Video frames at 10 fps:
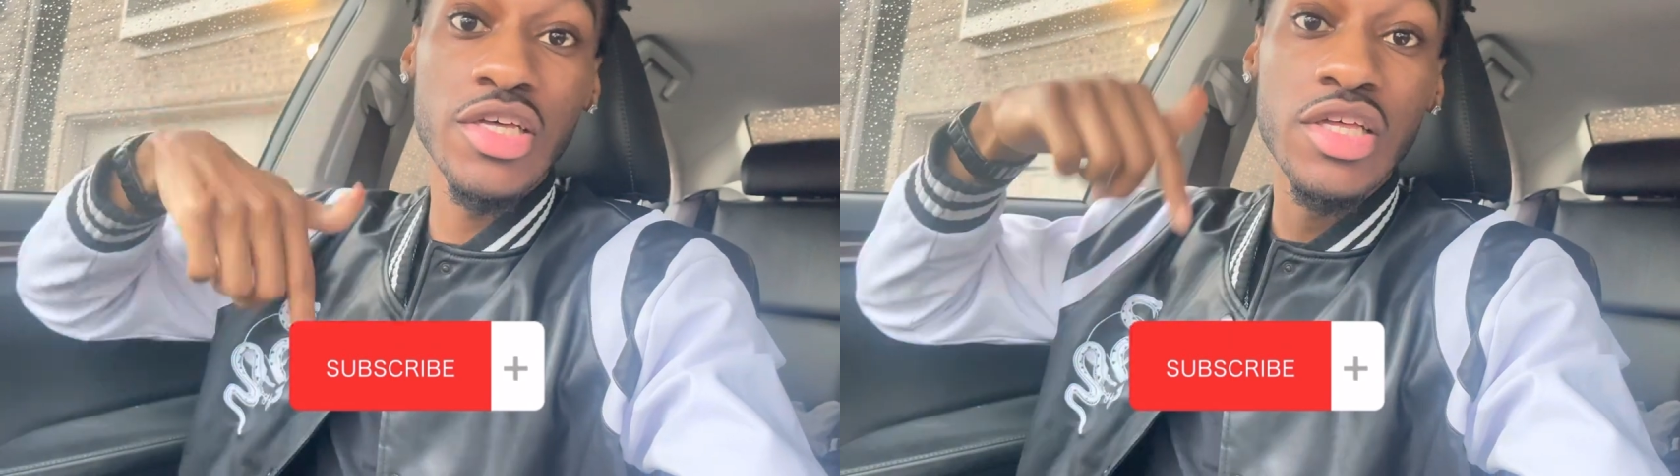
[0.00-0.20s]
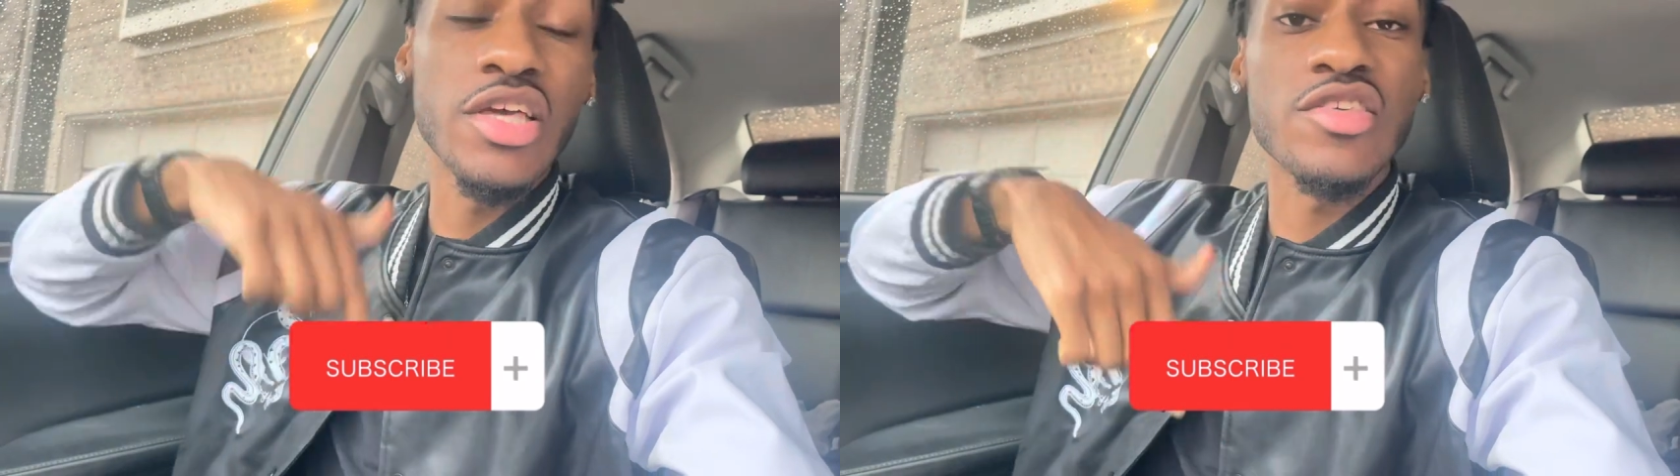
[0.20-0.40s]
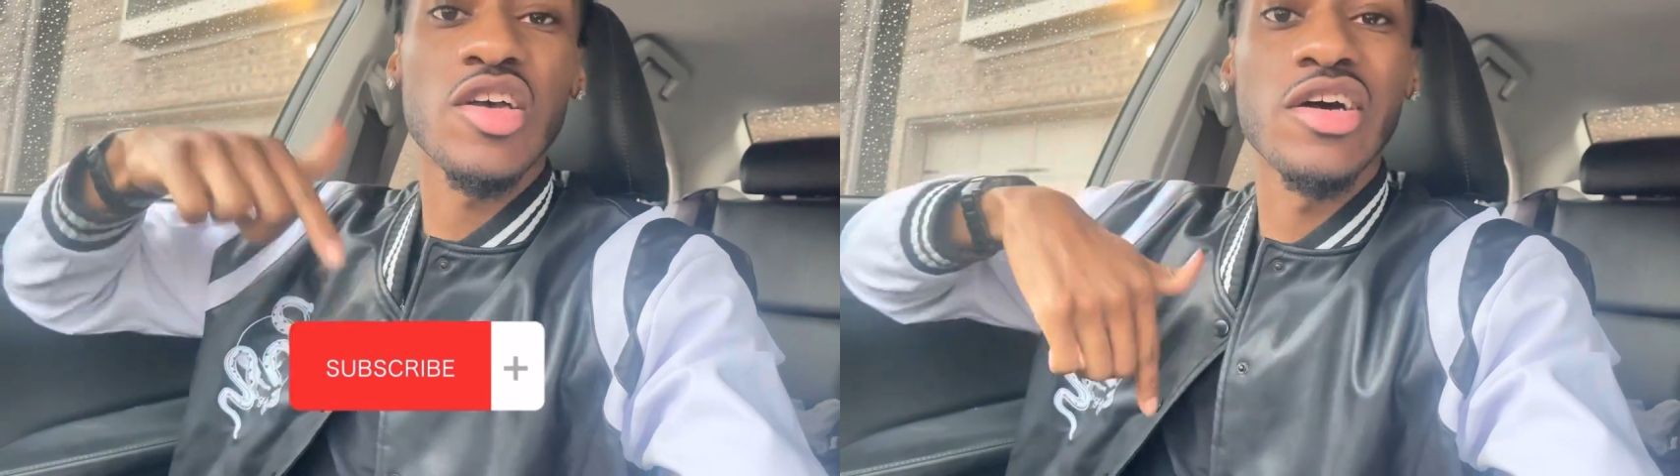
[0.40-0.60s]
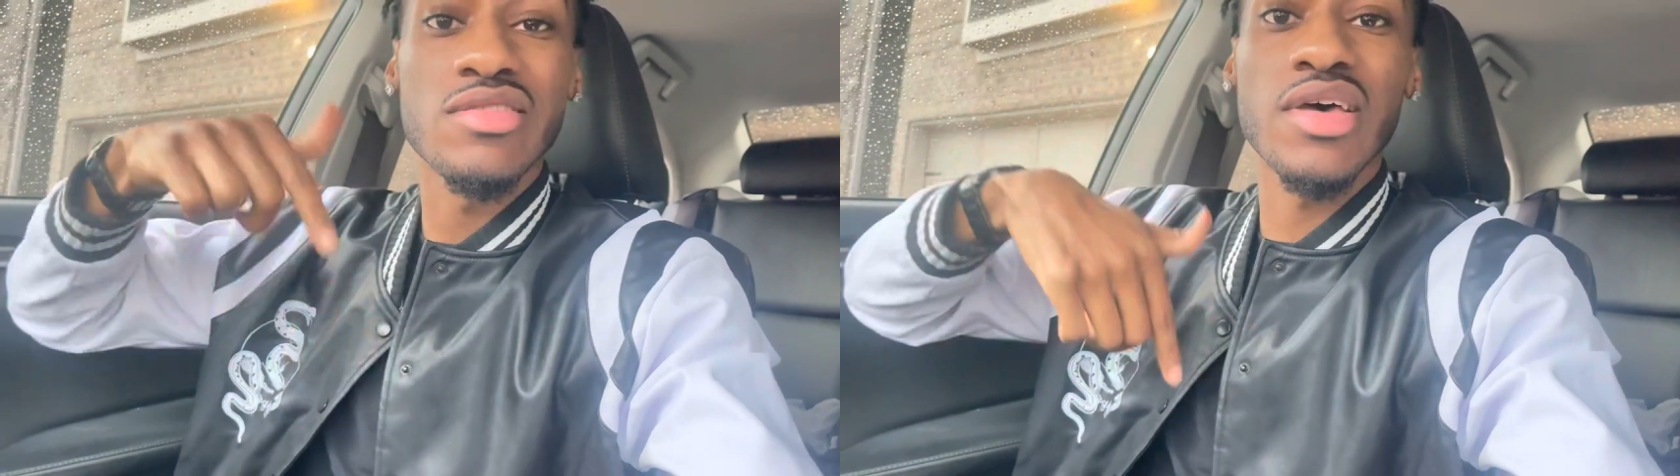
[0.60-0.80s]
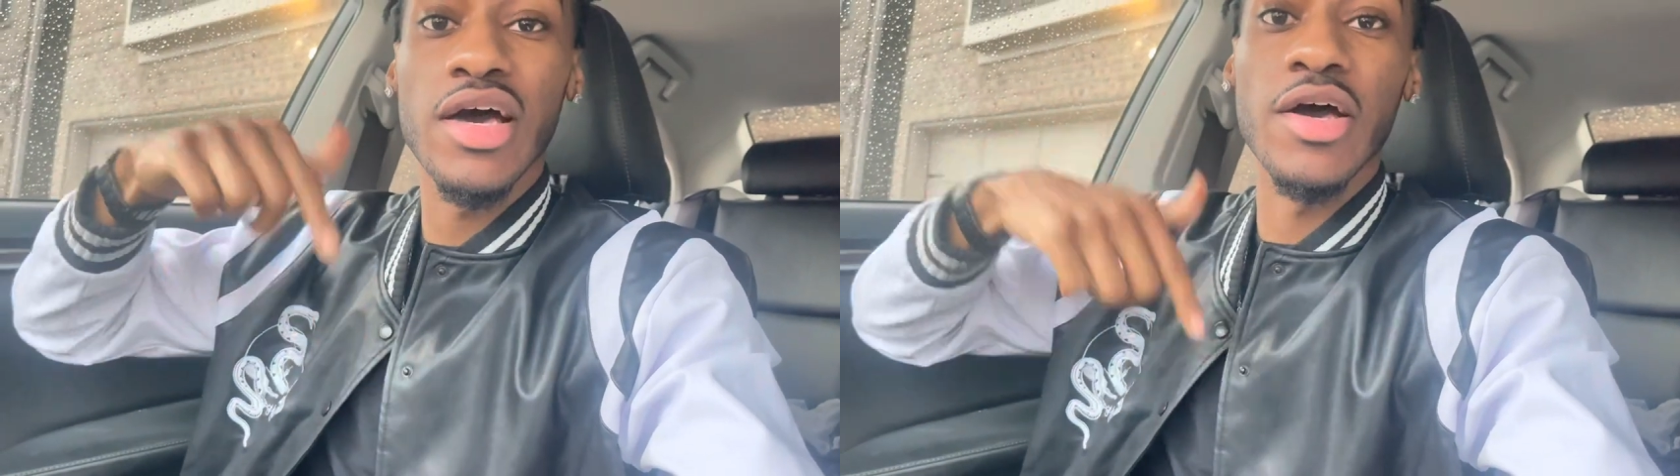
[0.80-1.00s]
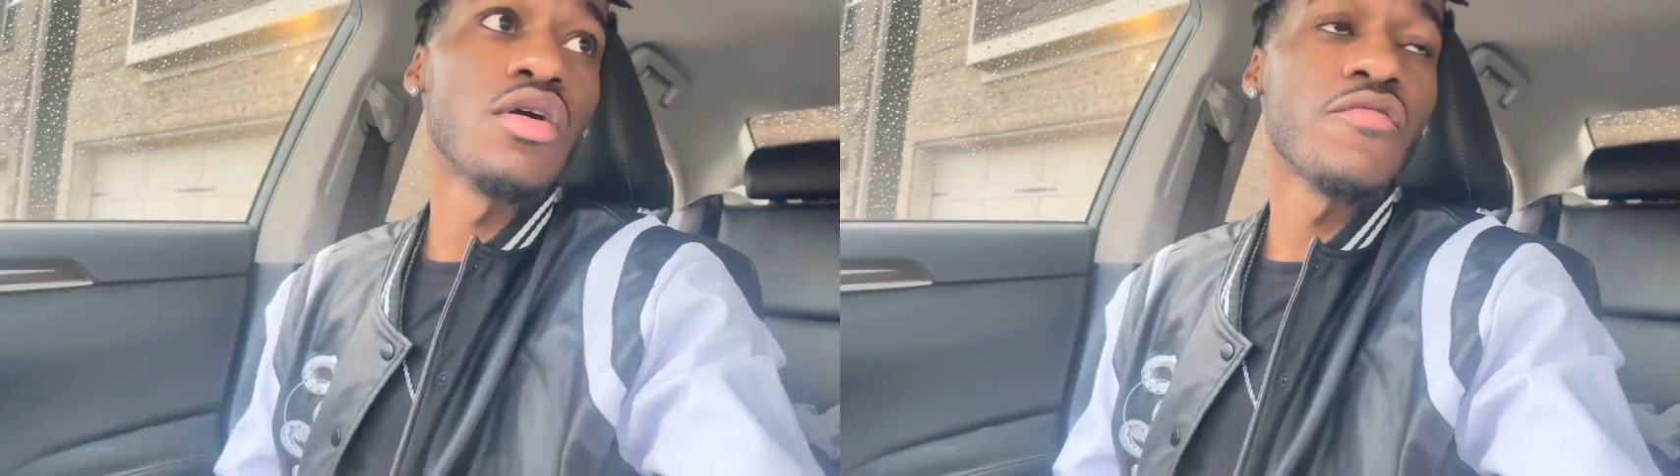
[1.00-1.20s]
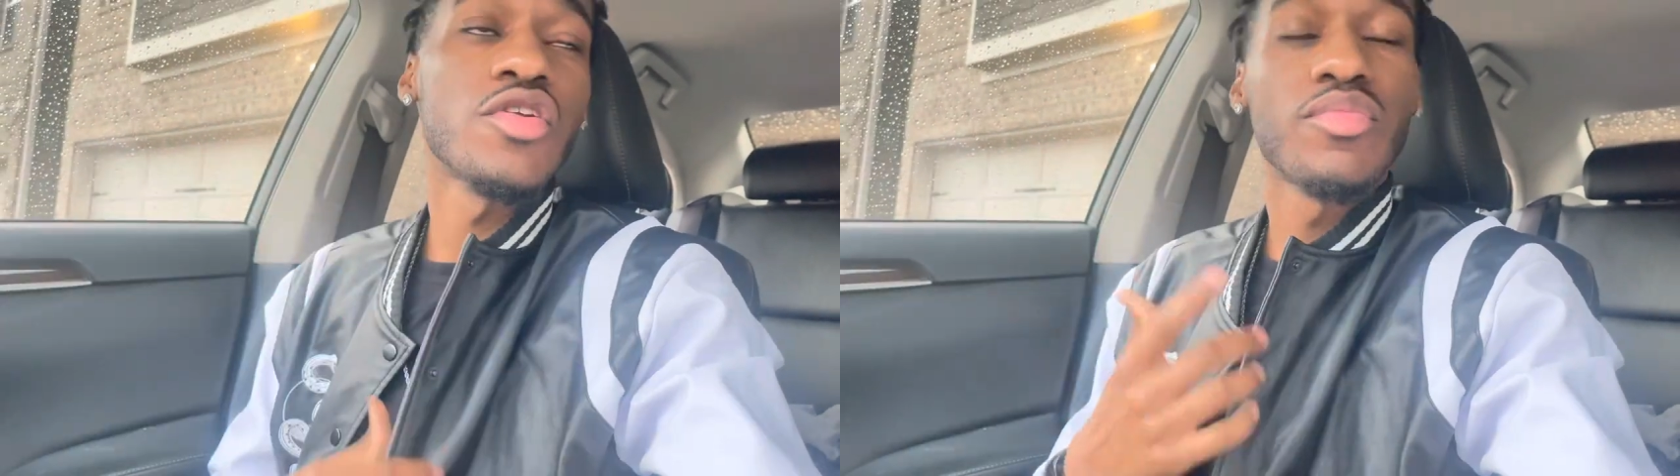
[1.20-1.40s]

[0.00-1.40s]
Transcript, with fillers: It's our time. I'm finna